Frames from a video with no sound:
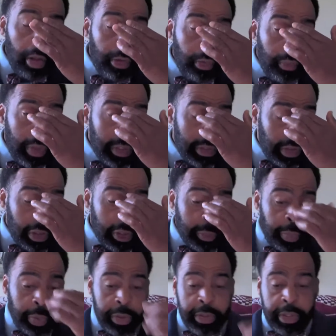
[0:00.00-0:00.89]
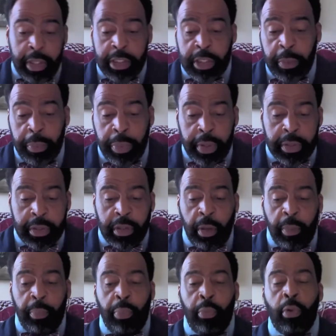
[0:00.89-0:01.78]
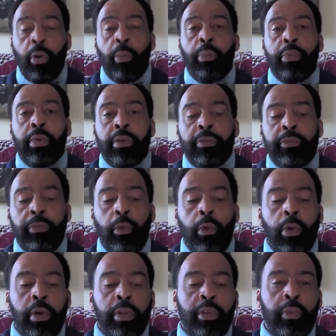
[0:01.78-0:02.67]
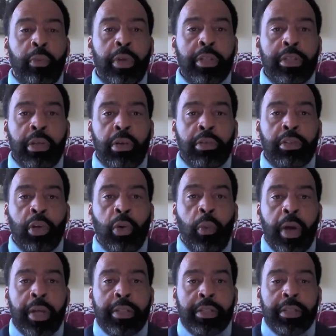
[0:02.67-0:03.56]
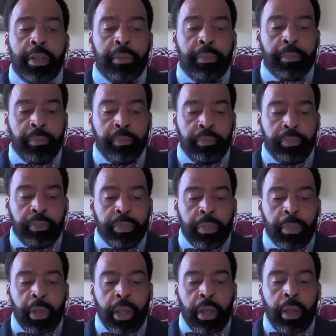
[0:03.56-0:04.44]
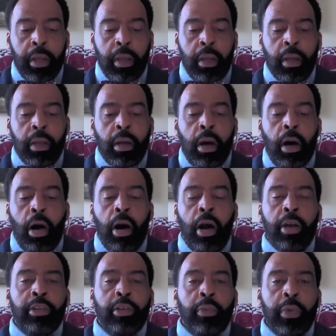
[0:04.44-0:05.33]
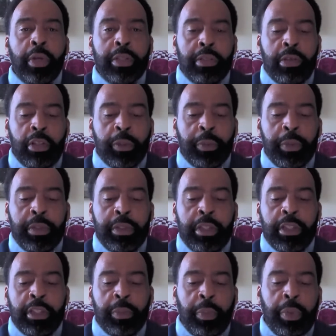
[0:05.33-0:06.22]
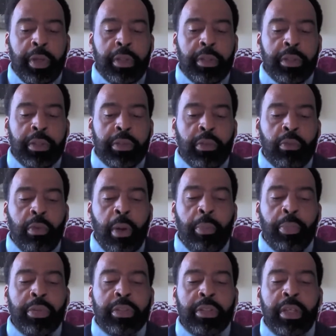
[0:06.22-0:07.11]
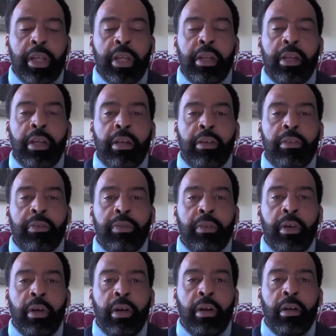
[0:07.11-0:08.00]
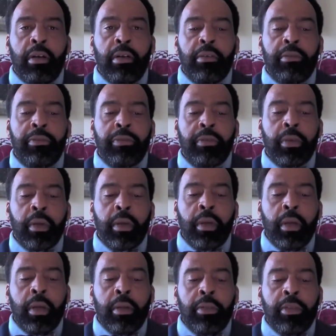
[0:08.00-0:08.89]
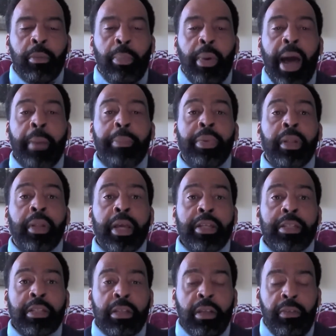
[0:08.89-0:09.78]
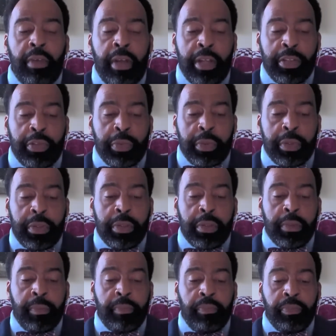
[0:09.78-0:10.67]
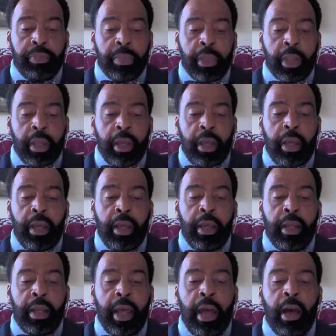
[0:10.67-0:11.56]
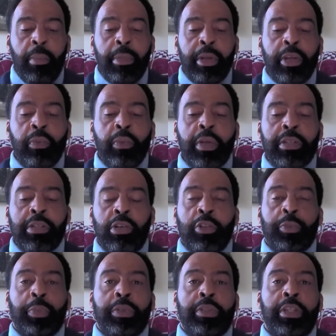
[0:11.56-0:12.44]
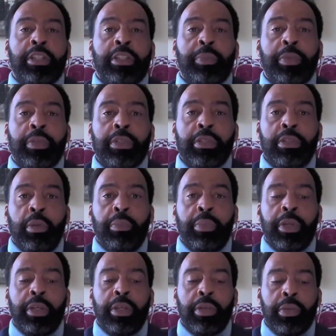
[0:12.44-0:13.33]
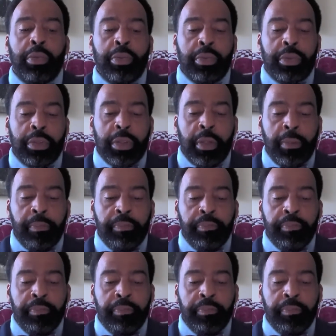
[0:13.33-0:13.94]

the research participants appropriate for the research question? Are the research participants representative of the population of interest? And how many research participants should be used?